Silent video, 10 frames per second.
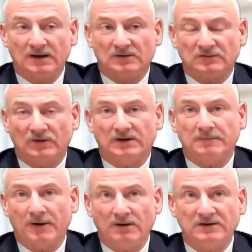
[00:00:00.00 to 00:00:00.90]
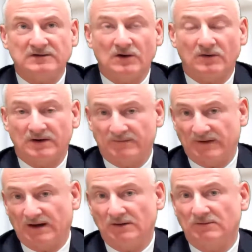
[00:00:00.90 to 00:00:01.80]
so that the parties know that if
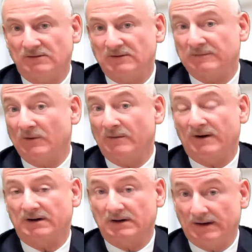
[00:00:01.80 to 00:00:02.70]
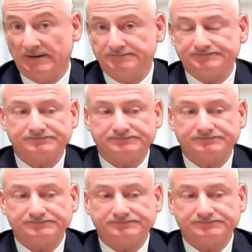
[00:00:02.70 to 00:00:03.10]
they get into a dispute about a claim,